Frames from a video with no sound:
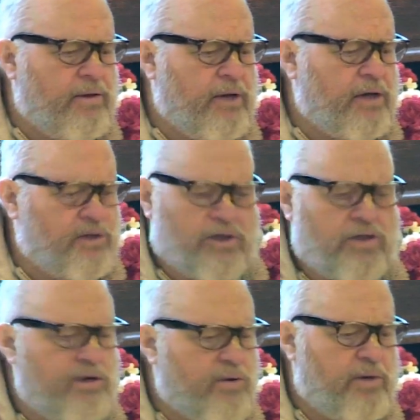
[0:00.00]
Not
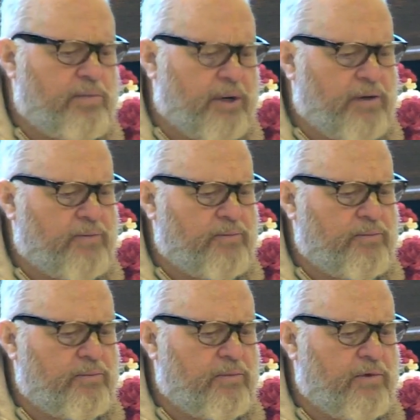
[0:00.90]
just the kripa.
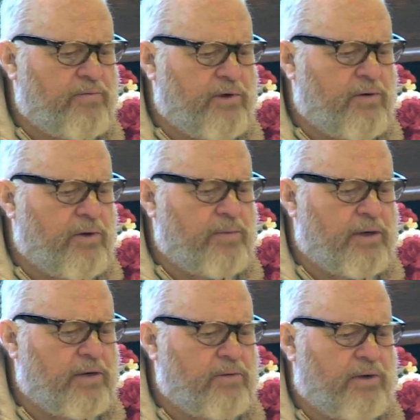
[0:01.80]
If the
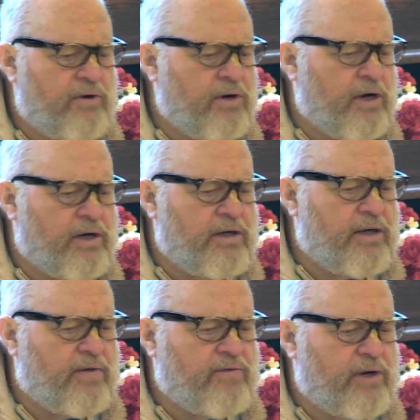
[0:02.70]
kripa, when you're not
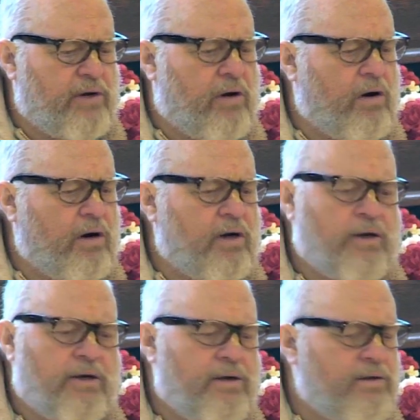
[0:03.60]
endeavoring hard,
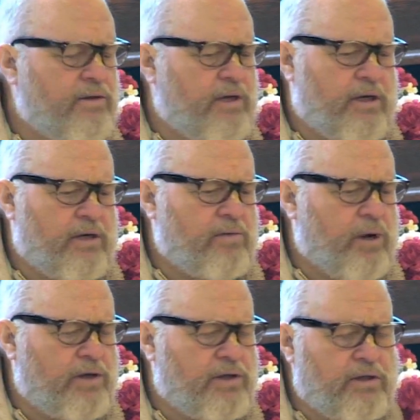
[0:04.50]
then
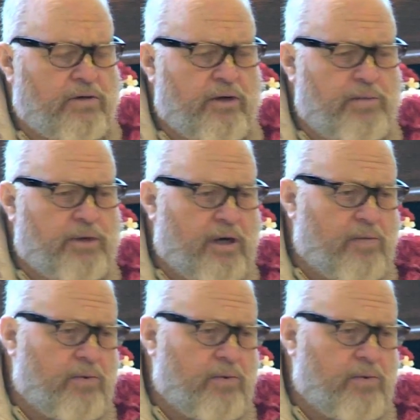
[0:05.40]
why should the kripa come?